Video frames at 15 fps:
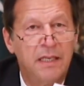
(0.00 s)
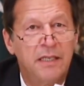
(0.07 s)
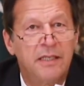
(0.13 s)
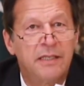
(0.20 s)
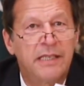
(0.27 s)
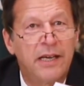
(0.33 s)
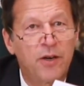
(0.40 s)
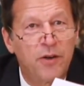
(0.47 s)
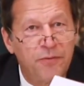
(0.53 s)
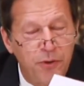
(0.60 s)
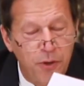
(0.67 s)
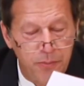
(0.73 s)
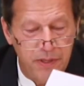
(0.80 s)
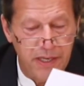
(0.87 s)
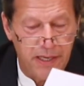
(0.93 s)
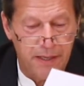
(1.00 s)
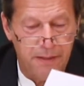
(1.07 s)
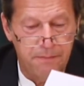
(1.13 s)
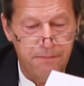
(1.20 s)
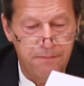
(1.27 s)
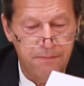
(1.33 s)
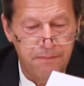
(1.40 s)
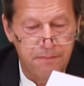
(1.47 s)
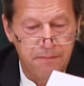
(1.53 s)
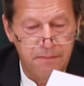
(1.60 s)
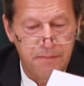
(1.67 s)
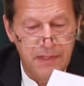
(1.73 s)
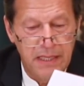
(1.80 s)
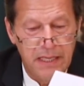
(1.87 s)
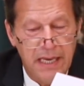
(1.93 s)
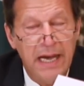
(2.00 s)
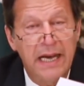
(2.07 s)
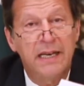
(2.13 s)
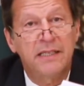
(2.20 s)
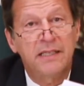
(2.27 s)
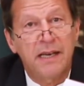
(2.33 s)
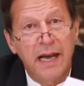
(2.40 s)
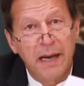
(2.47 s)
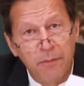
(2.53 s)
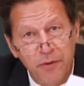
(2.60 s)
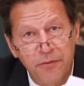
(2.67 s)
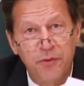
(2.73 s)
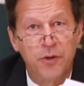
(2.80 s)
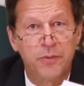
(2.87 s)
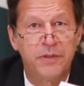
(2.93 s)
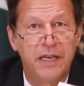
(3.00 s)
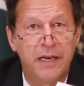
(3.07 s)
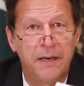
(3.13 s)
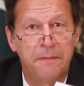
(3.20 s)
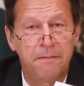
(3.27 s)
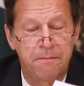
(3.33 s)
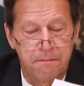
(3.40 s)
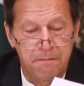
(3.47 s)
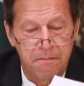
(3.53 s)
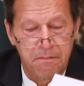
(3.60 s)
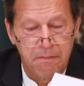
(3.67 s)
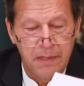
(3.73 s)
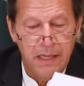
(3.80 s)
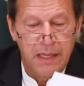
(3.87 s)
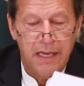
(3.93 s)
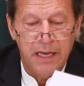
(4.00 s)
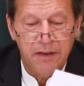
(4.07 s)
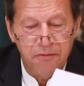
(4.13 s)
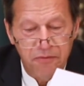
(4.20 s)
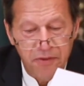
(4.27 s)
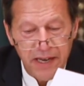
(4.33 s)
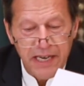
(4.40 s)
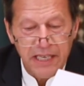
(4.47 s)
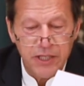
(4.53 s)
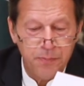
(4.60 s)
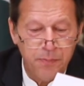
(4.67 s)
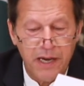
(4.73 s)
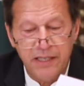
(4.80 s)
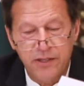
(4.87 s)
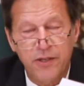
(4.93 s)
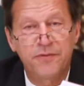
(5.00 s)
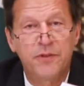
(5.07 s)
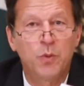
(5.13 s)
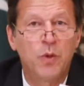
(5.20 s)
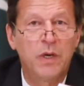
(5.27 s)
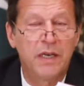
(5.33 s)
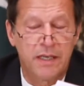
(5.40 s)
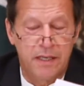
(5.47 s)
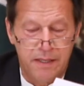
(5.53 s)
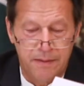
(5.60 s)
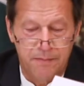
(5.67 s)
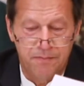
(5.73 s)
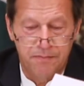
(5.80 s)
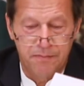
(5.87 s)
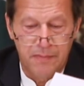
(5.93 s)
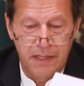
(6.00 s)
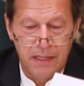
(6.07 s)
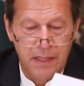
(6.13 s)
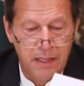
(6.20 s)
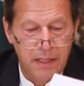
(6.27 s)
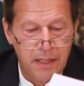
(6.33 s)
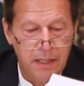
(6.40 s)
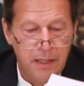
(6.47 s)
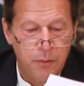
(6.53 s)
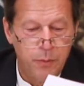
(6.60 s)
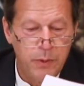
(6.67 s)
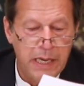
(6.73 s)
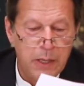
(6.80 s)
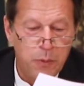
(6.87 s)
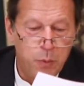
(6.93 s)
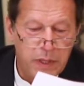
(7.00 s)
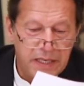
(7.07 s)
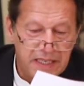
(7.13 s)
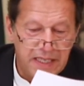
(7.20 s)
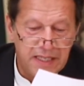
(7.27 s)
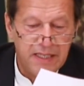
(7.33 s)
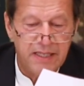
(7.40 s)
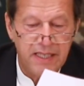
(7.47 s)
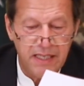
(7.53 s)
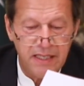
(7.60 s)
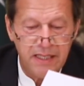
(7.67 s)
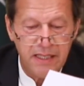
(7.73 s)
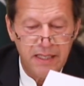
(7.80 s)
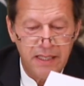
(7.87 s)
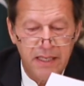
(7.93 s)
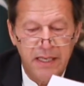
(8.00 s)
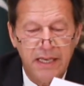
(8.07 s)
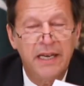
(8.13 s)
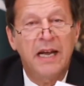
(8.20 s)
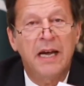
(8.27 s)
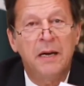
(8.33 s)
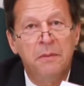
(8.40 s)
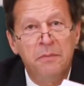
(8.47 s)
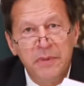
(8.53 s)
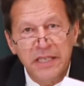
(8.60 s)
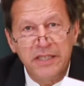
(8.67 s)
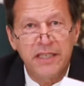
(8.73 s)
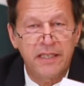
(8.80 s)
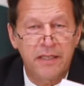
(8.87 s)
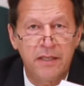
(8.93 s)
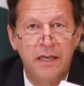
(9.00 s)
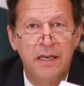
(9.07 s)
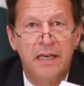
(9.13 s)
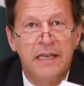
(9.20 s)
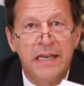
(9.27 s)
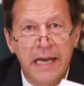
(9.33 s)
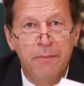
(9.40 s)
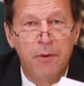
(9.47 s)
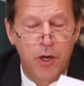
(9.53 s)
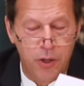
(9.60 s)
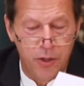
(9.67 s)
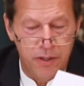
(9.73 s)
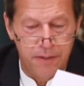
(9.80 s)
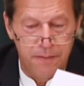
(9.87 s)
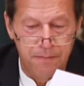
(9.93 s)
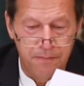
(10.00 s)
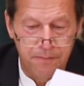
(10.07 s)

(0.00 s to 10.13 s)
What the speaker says: xenophobia, and Islamophobia in various parts of the world. We have witnessed this in our immediate neighborhood.